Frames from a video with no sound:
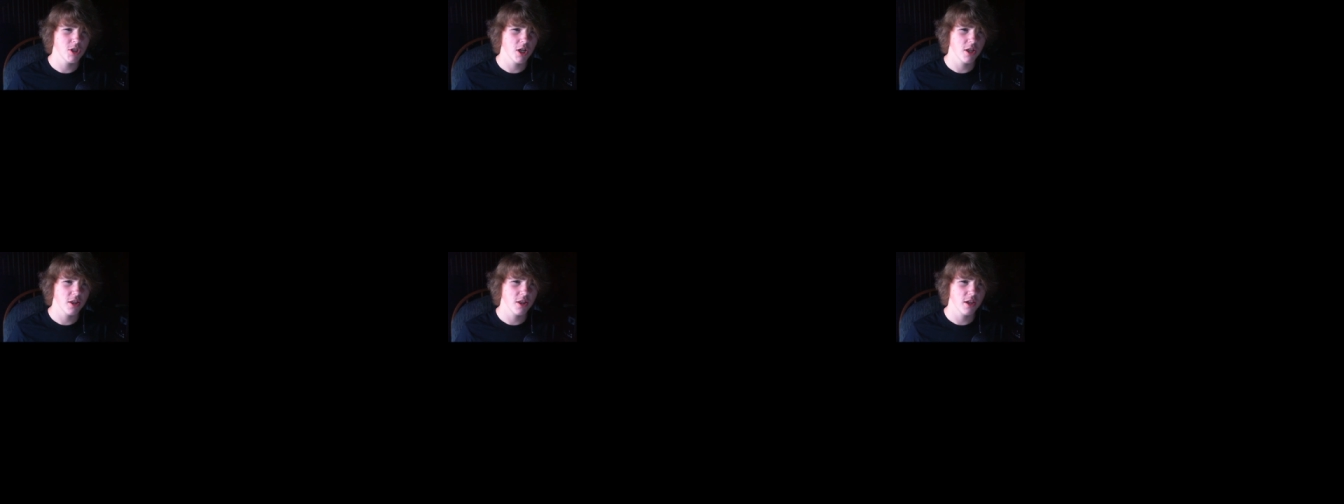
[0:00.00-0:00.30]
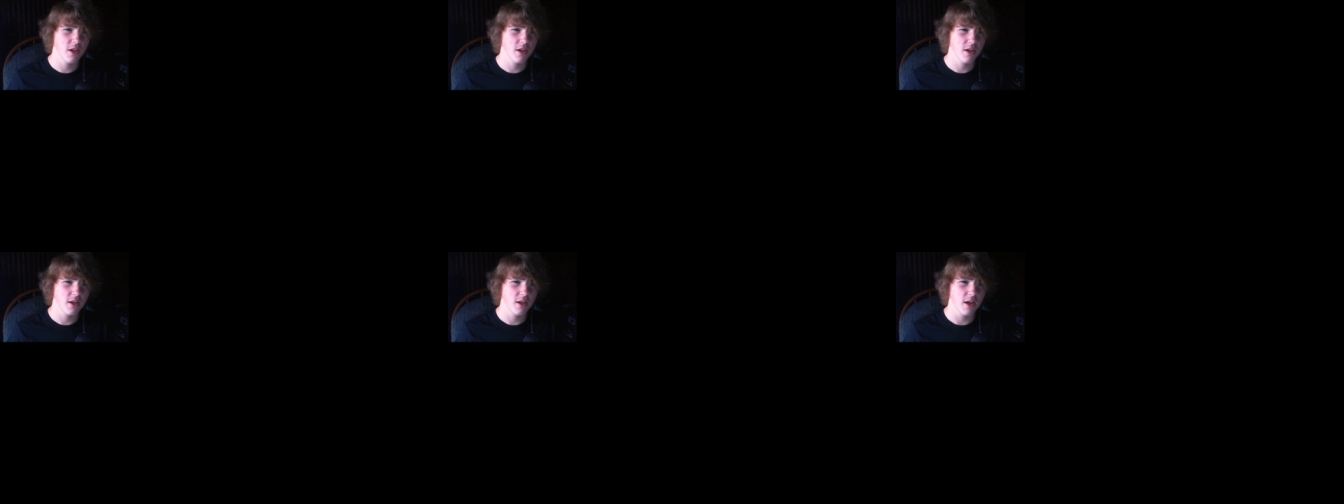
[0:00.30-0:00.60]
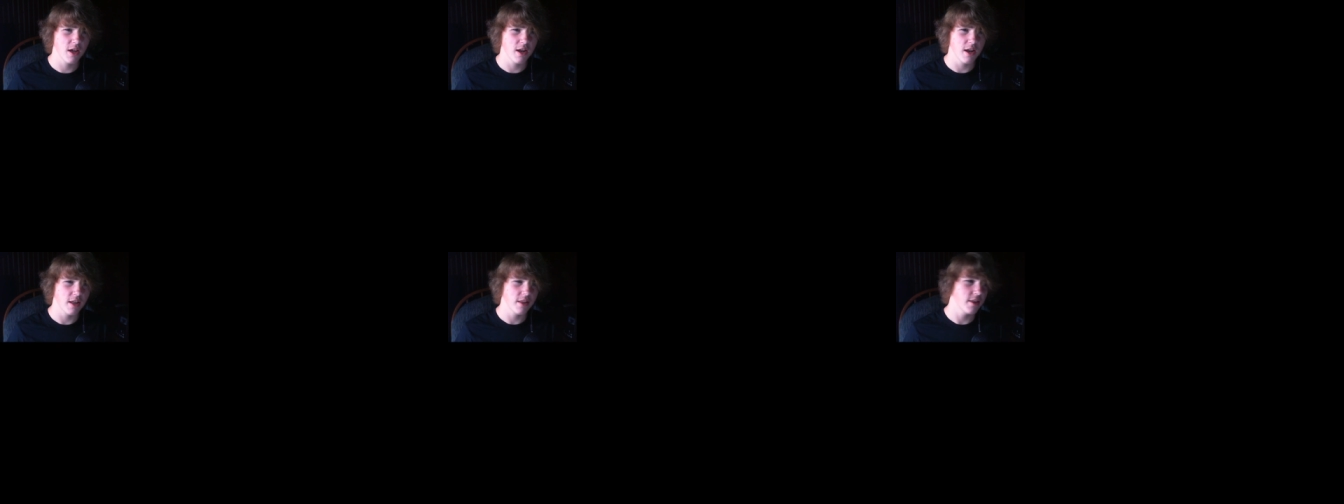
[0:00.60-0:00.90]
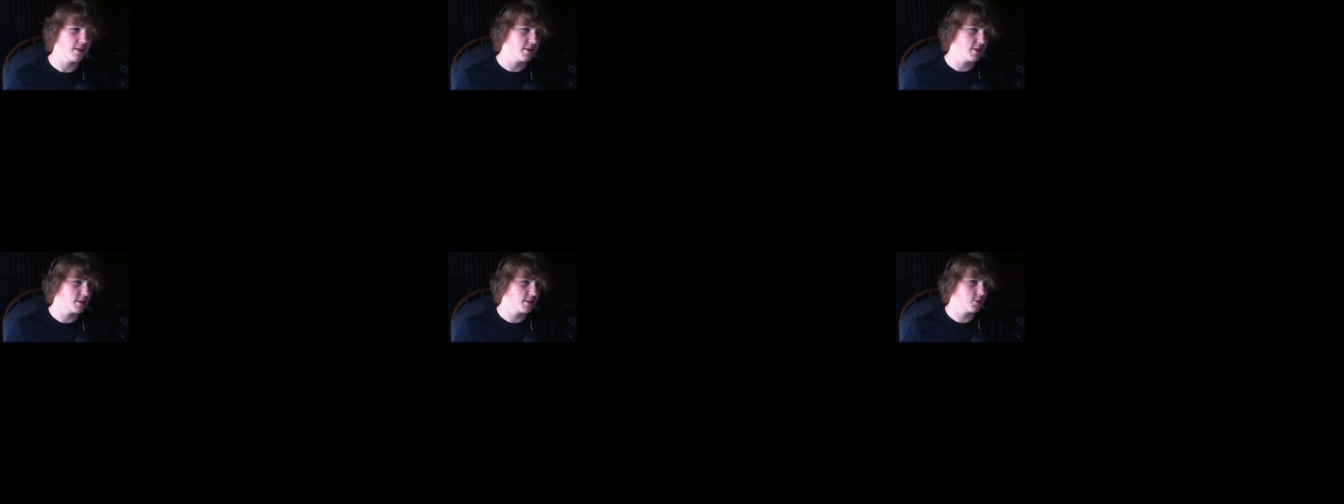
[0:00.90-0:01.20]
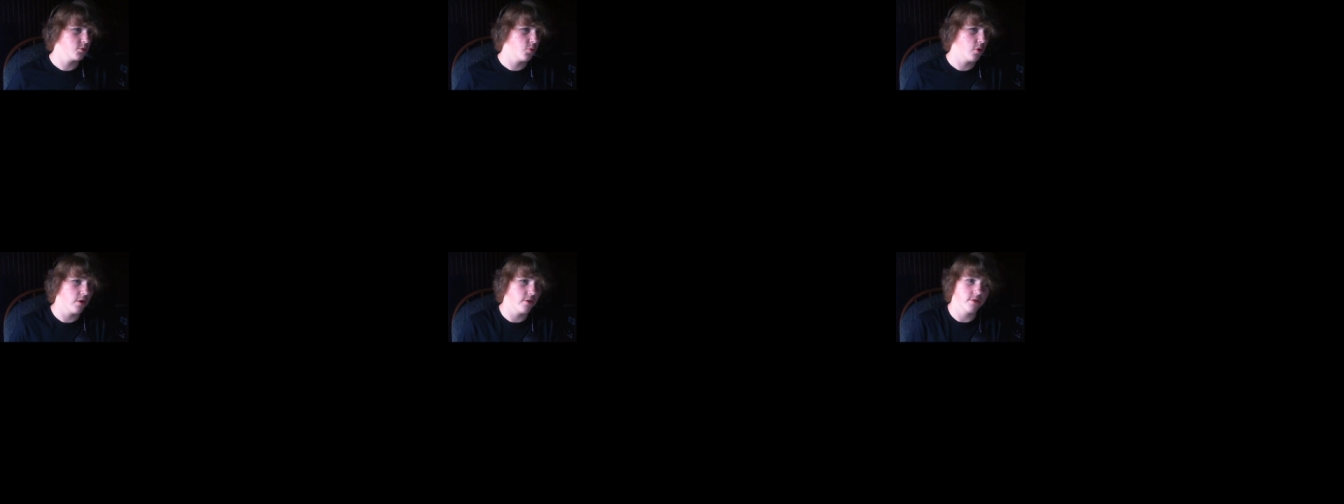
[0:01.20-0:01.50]
I think, and I think this
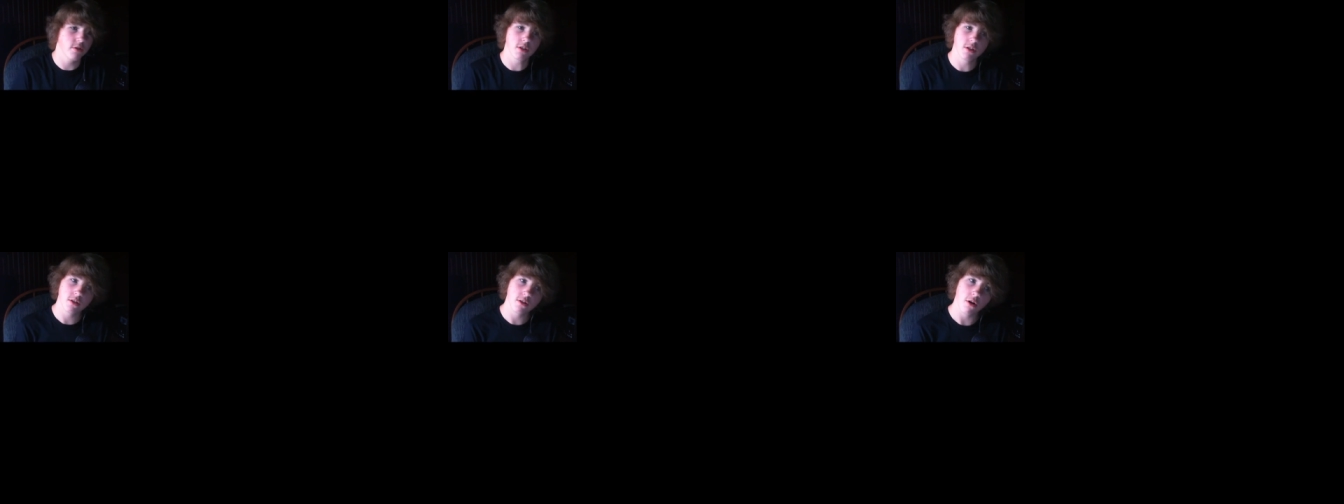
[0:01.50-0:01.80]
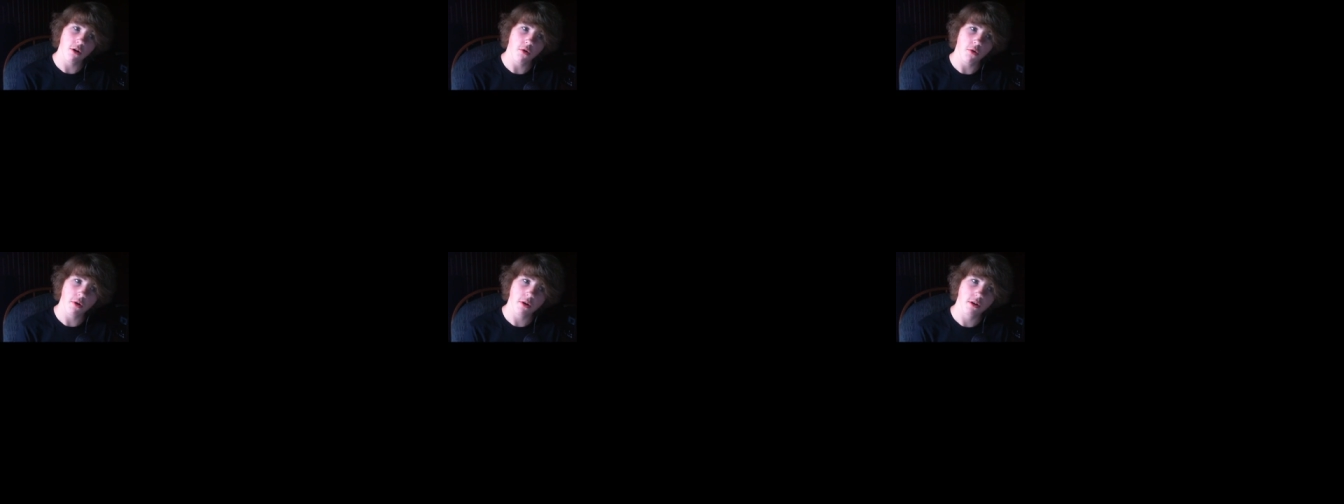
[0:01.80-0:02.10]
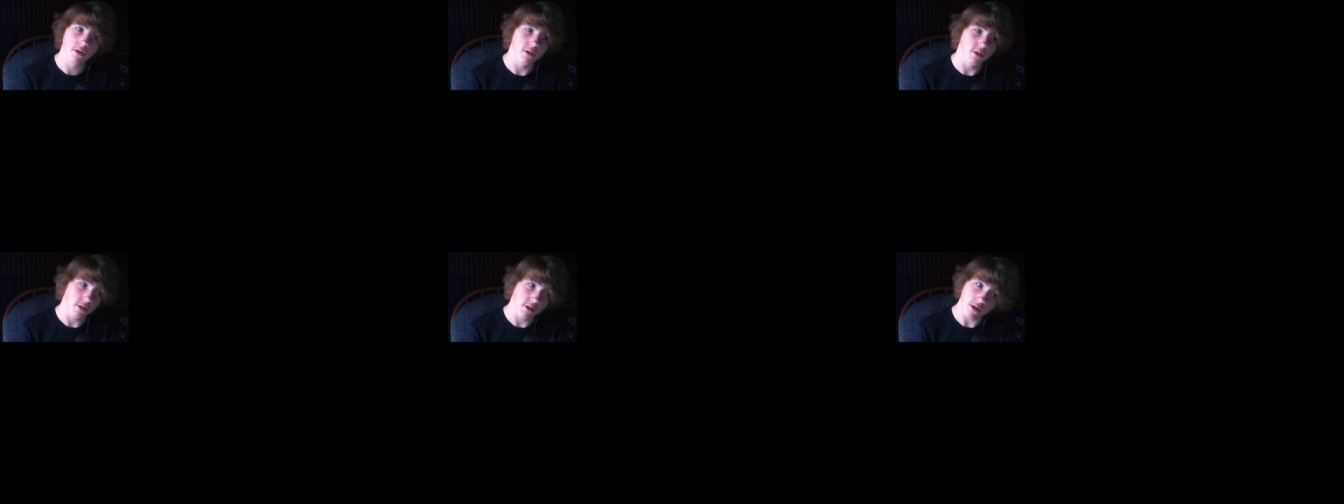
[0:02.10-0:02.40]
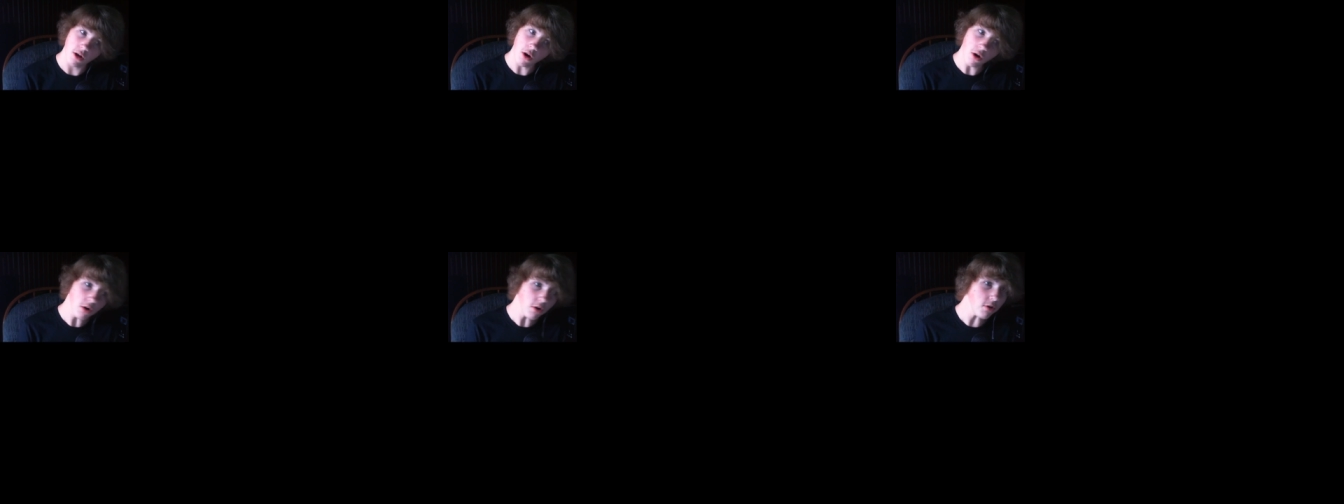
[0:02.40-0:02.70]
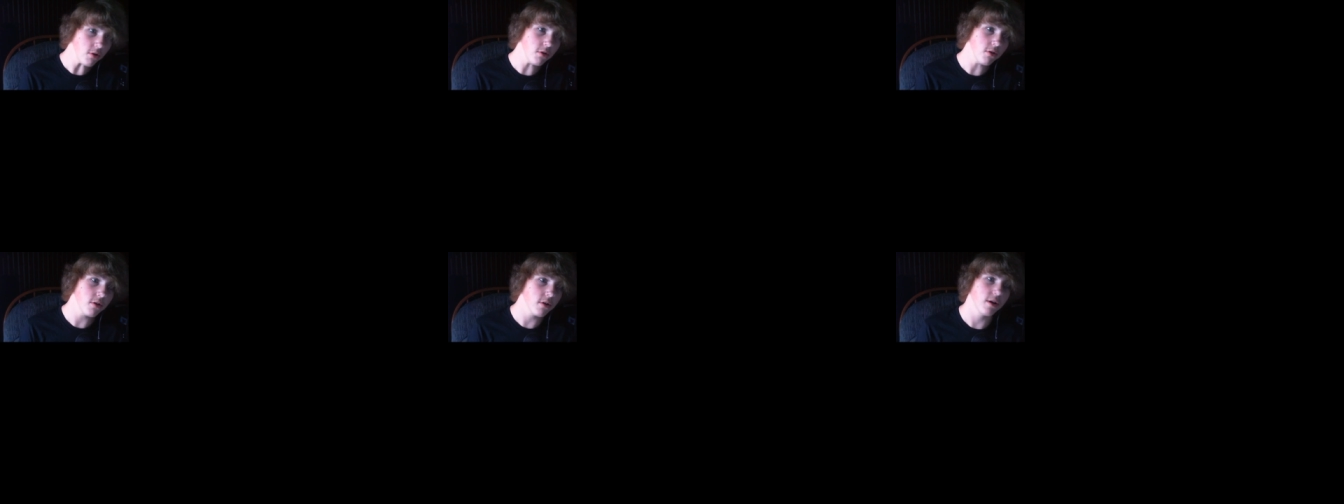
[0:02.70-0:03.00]
is where it's going to
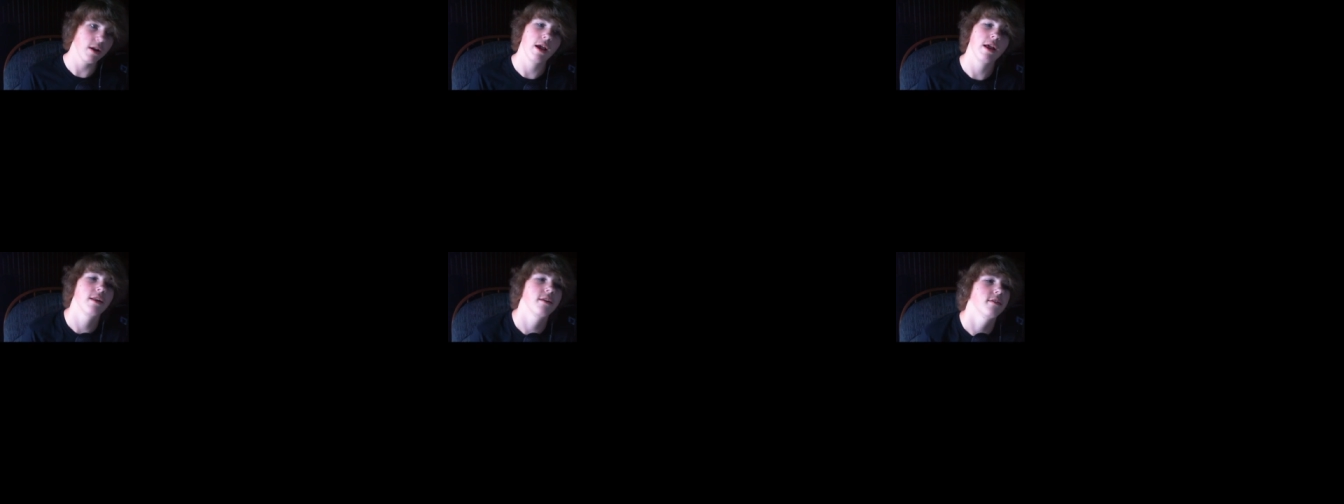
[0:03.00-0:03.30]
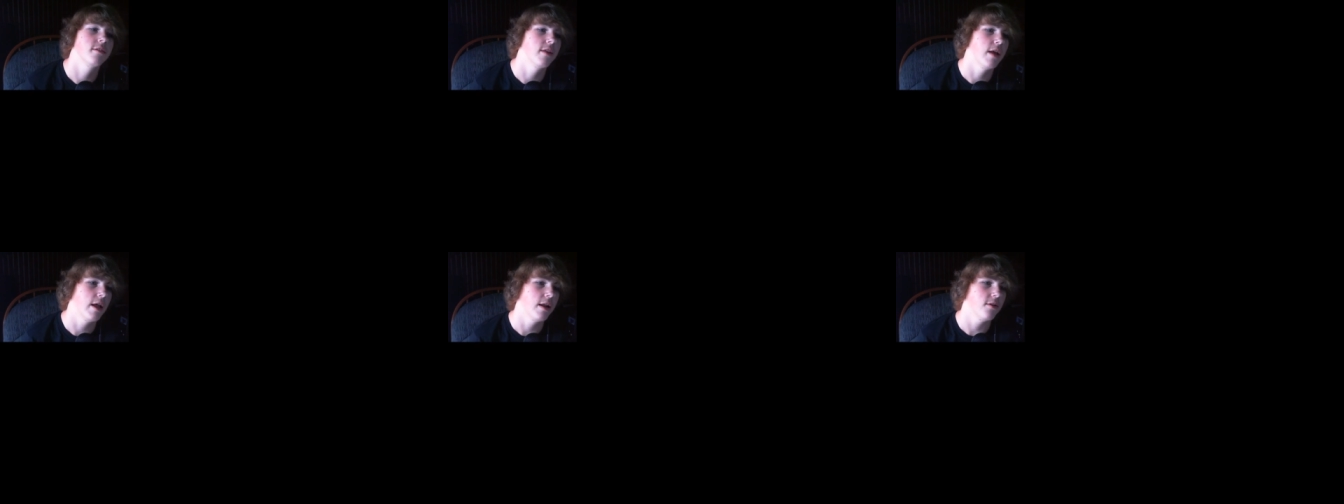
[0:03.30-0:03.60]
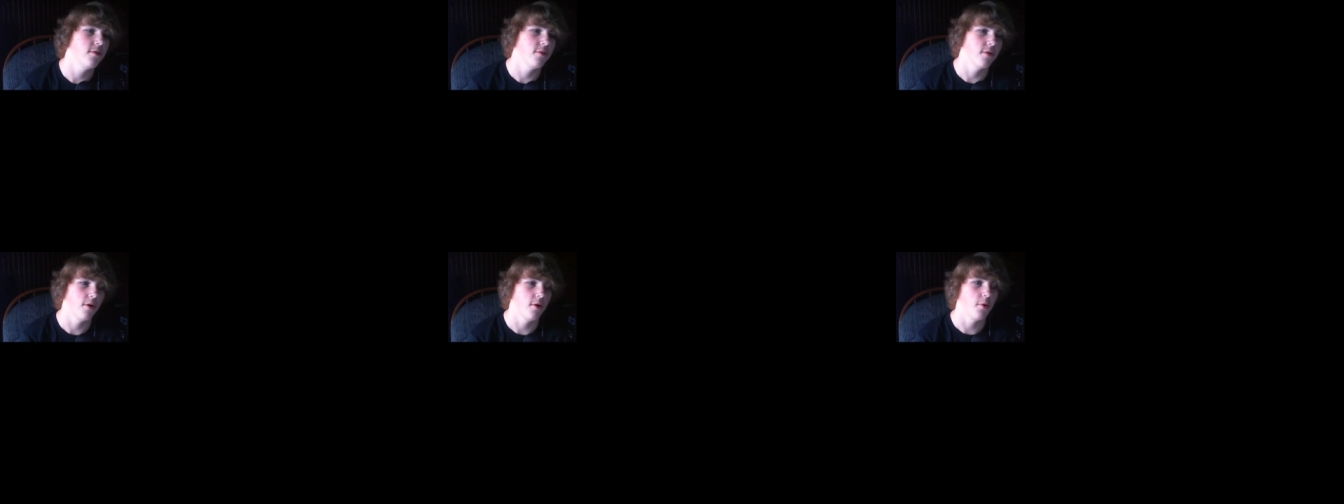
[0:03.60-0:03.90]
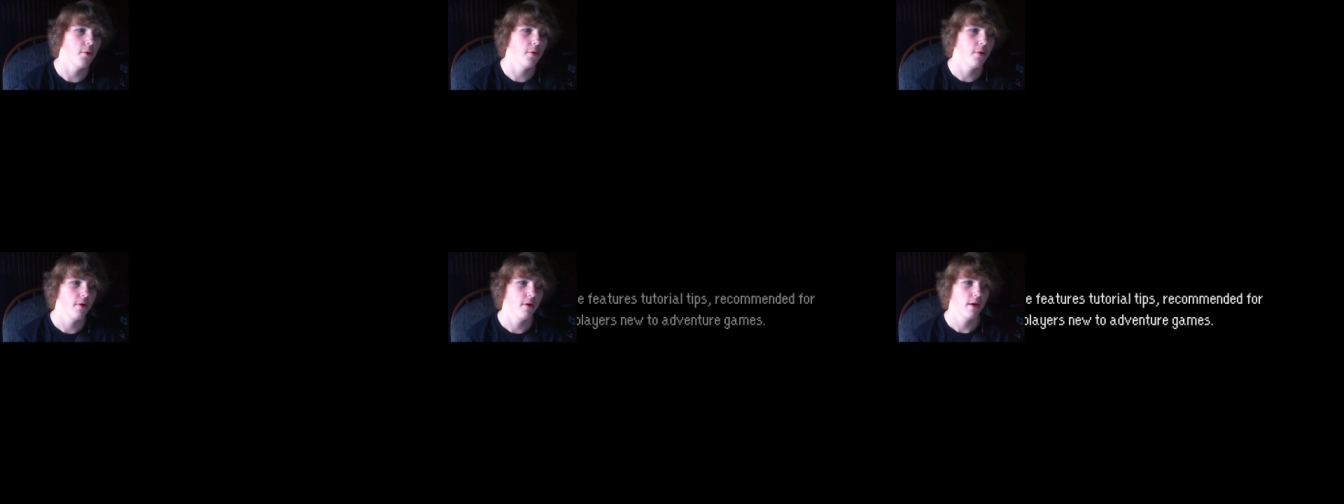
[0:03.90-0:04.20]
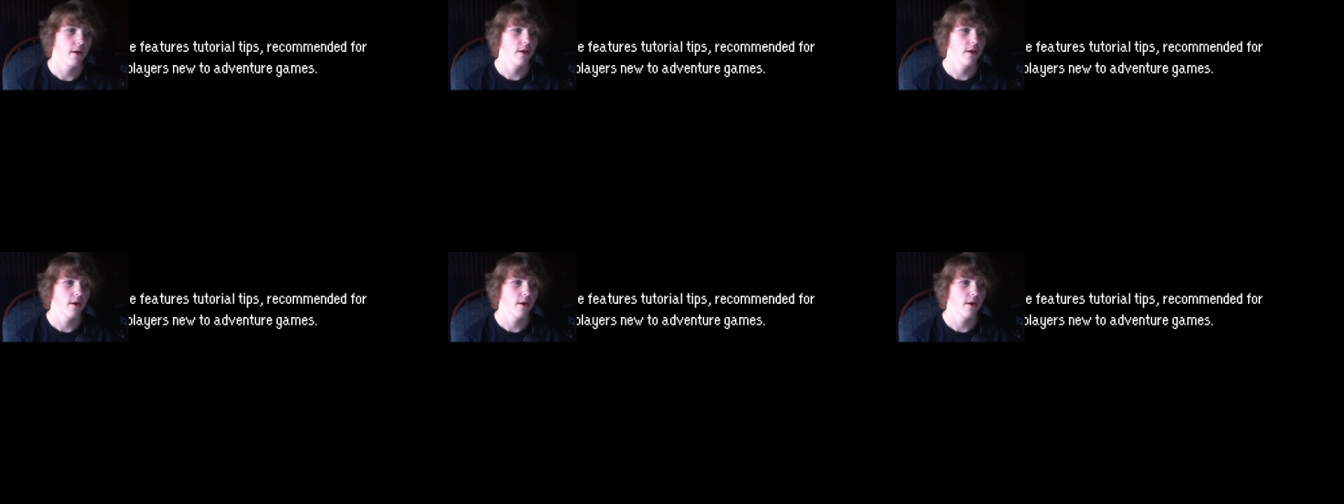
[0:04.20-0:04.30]
start? I, I don't know.